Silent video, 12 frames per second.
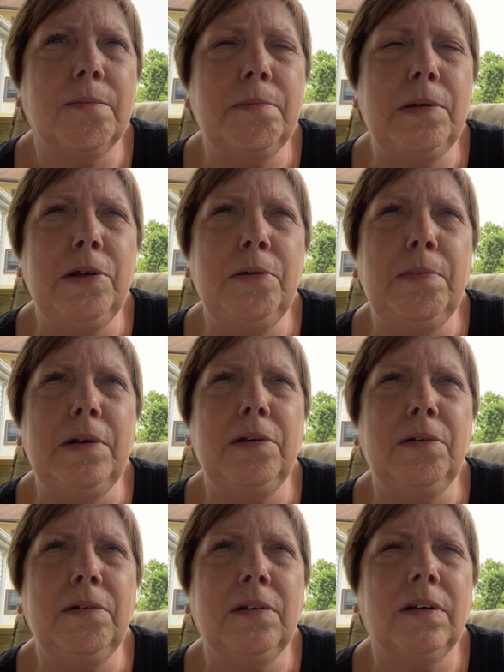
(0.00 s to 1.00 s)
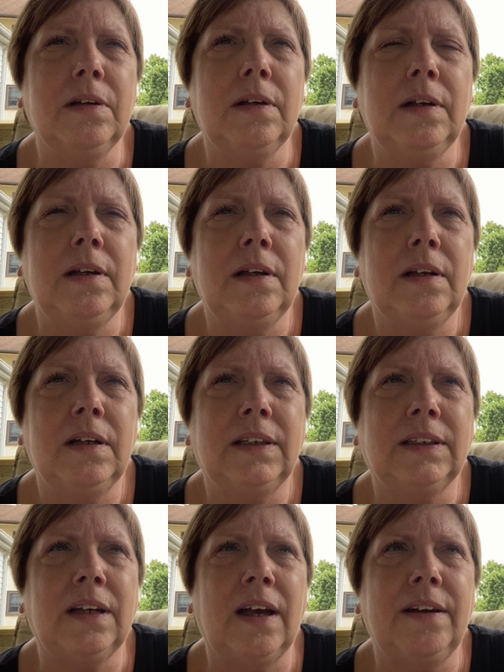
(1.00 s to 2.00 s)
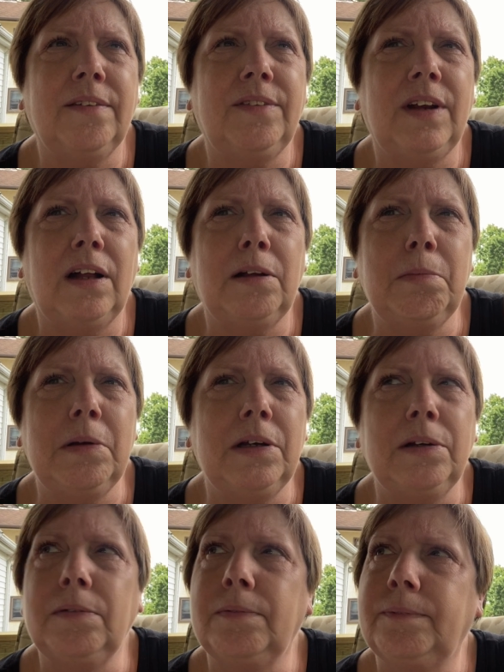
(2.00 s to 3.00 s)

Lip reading: blue, it's kind of dull blue.